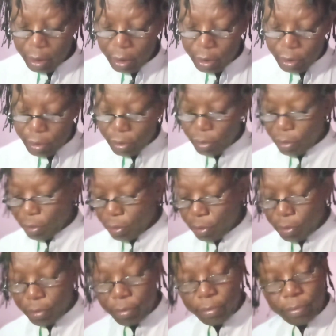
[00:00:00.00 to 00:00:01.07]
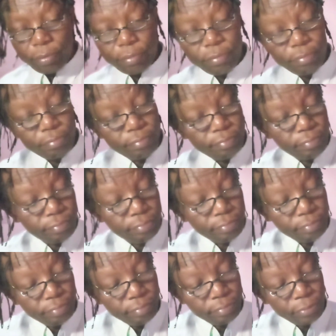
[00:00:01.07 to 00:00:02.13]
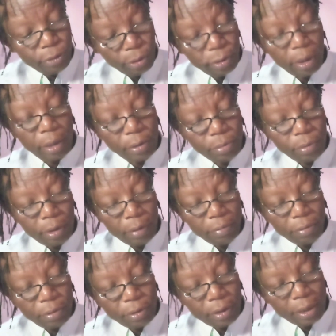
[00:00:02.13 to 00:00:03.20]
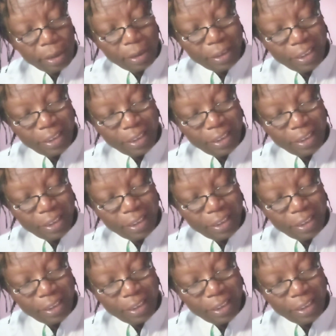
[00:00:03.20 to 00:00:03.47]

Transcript: So that's what a photon is.